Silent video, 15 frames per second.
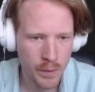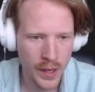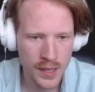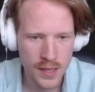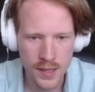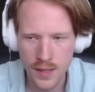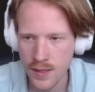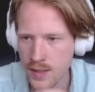
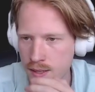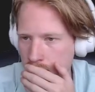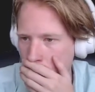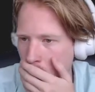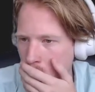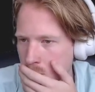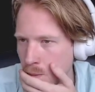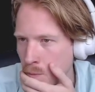best. It's the
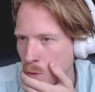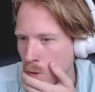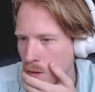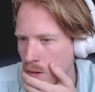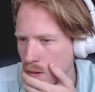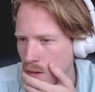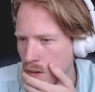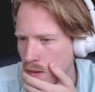most
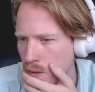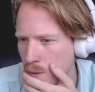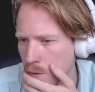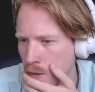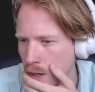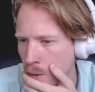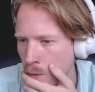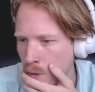important.
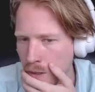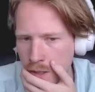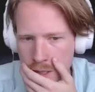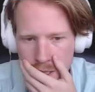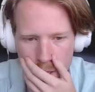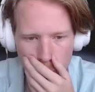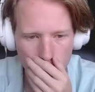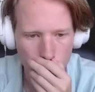All right, what
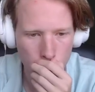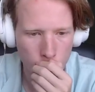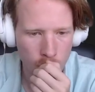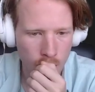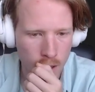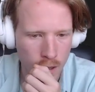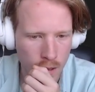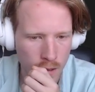is
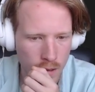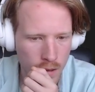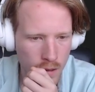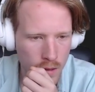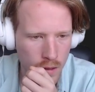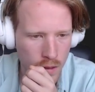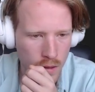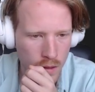wrong?
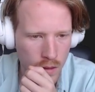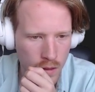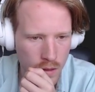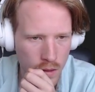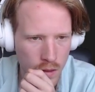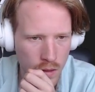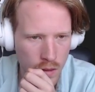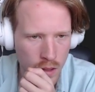
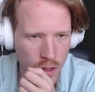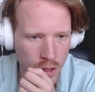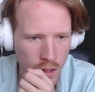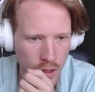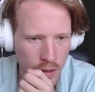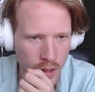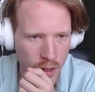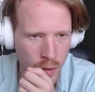All
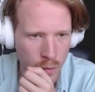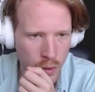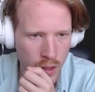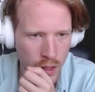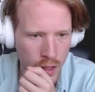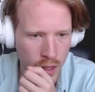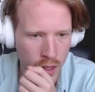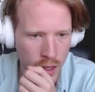right, now
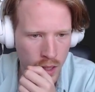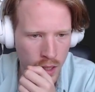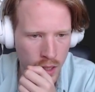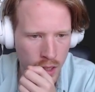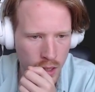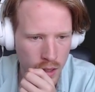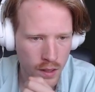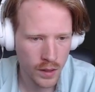
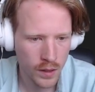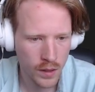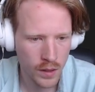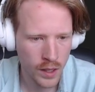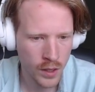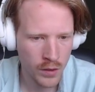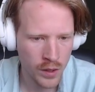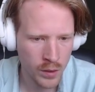playing.
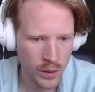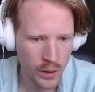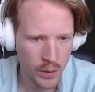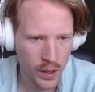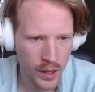I don't think we